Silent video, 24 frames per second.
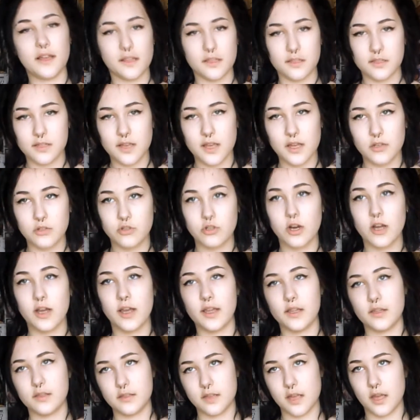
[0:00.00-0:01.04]
etc.
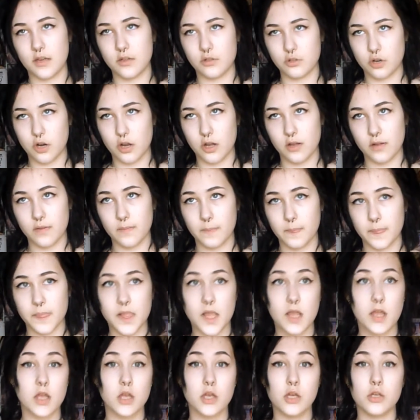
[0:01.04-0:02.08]
etc.
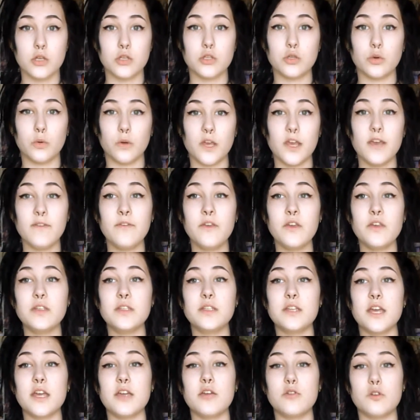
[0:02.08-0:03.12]
So if you
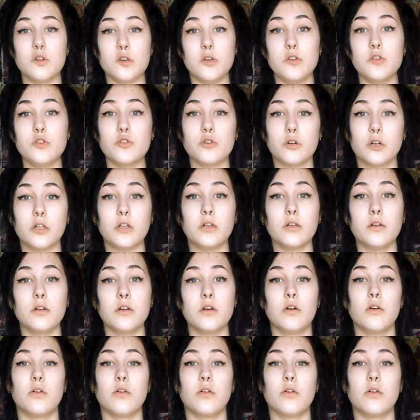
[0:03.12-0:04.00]
stay neutral